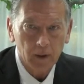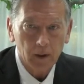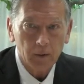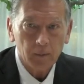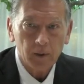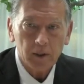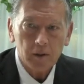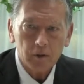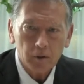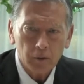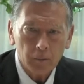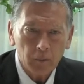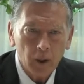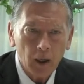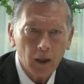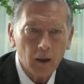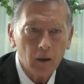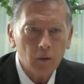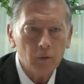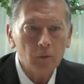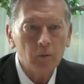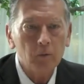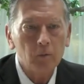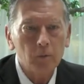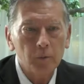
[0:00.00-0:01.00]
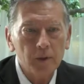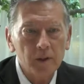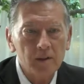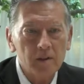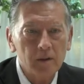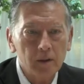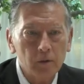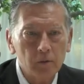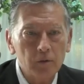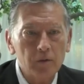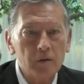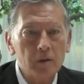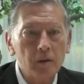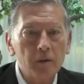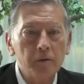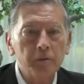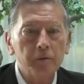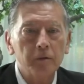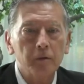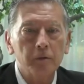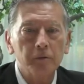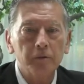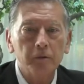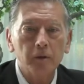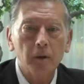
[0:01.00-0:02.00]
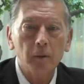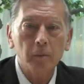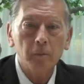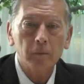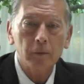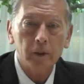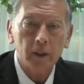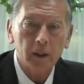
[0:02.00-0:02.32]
but somehow we still suffer from